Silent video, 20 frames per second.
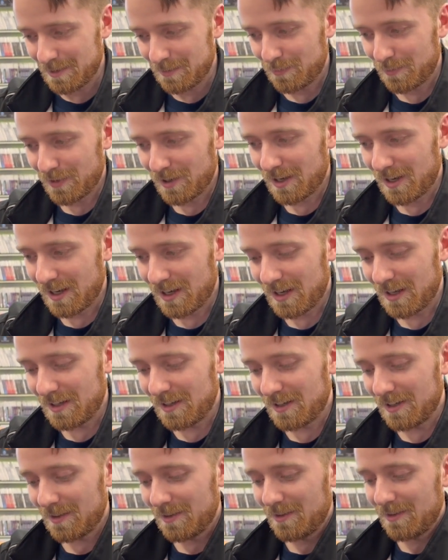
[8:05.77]
But
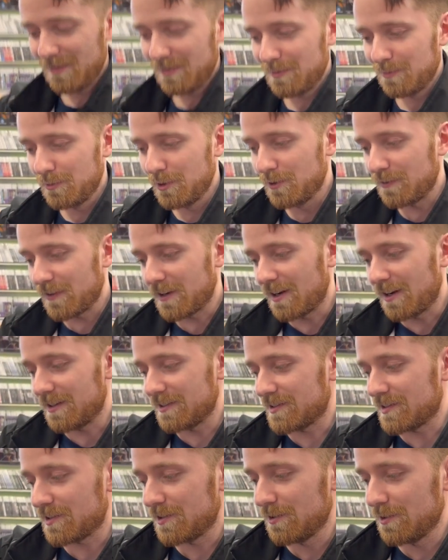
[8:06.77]
moving
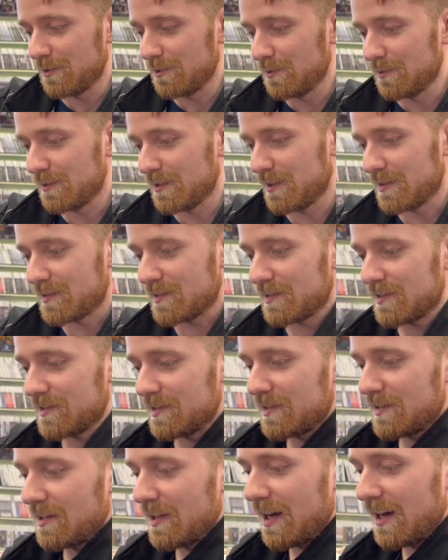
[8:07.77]
on to the
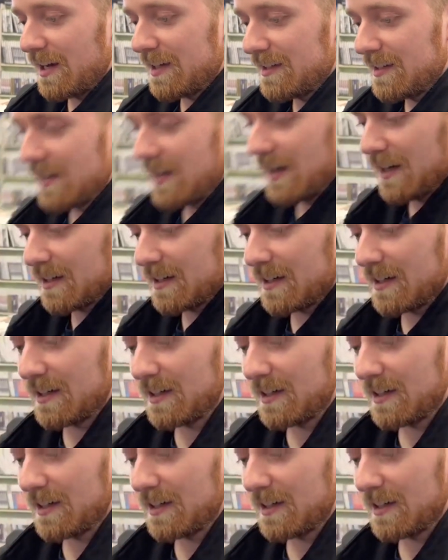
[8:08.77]
side deck.